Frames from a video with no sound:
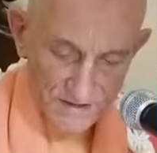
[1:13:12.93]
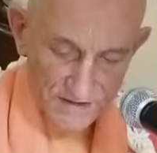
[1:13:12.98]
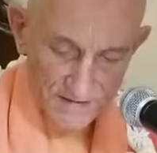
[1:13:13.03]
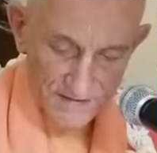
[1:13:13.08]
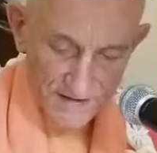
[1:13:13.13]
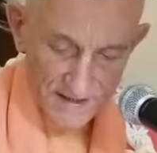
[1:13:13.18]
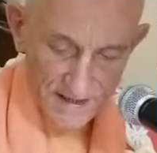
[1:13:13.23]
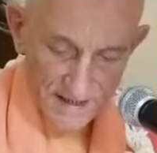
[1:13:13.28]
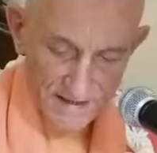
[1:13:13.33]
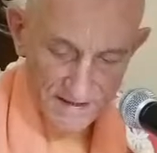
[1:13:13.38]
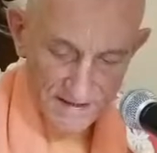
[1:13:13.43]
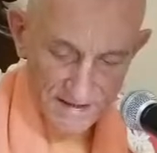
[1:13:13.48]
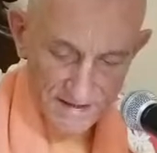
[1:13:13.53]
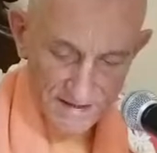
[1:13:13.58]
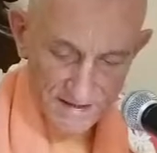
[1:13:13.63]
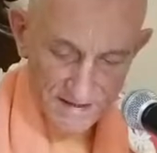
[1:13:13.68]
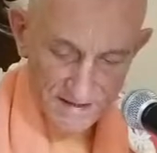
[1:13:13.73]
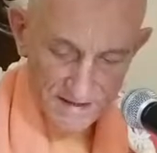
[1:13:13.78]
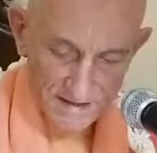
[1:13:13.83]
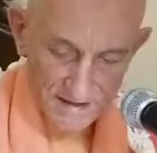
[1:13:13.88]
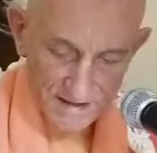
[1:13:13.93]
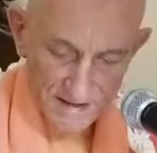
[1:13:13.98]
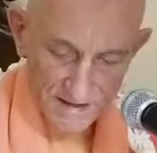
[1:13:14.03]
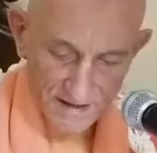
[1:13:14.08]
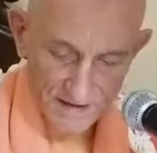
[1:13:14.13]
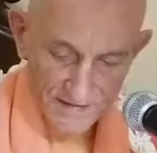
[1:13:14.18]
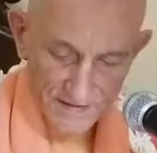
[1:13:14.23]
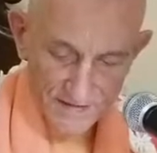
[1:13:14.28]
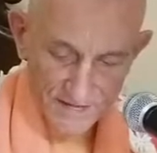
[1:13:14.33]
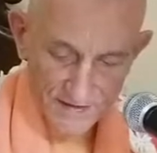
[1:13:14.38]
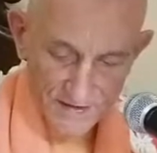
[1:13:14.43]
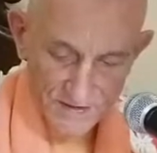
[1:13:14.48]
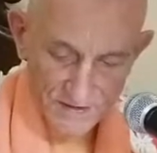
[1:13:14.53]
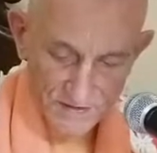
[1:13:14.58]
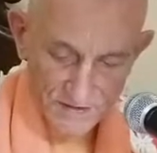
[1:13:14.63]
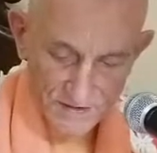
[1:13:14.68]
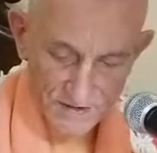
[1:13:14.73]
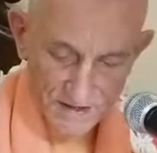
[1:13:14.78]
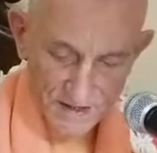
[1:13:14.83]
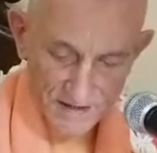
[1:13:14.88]
of the essence of
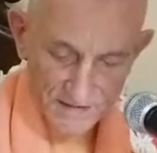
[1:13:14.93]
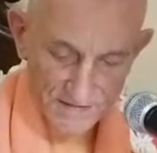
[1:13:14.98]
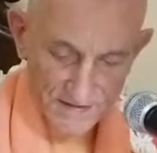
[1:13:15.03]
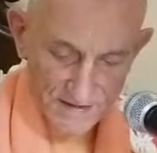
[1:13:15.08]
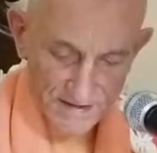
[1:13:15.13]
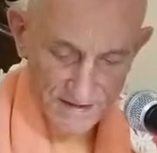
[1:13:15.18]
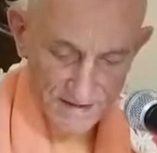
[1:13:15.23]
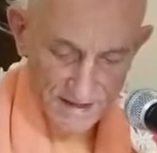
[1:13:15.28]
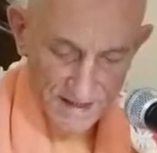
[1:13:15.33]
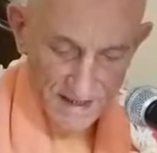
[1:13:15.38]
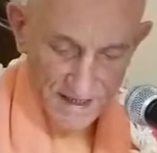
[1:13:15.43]
devotional service,